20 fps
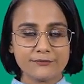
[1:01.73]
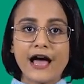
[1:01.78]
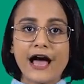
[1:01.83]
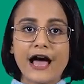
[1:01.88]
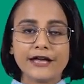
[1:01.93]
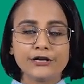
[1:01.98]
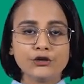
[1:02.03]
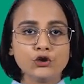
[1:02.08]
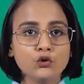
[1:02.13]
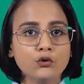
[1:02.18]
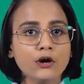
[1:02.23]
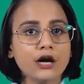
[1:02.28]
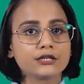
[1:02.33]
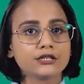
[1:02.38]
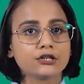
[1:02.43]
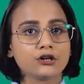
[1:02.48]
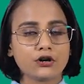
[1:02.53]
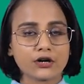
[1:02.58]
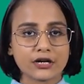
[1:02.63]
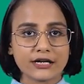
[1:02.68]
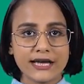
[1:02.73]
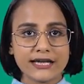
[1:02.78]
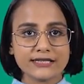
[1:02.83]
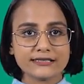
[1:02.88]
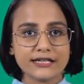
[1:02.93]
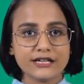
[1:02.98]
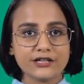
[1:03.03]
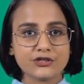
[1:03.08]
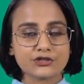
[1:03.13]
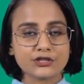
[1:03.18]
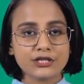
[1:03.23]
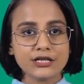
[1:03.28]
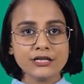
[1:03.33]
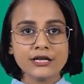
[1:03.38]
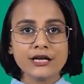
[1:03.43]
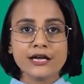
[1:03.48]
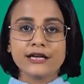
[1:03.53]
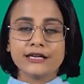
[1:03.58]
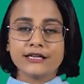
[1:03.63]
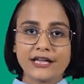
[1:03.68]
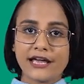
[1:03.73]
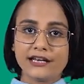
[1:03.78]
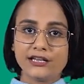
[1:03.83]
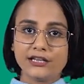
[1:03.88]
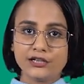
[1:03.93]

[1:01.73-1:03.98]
And no other organization can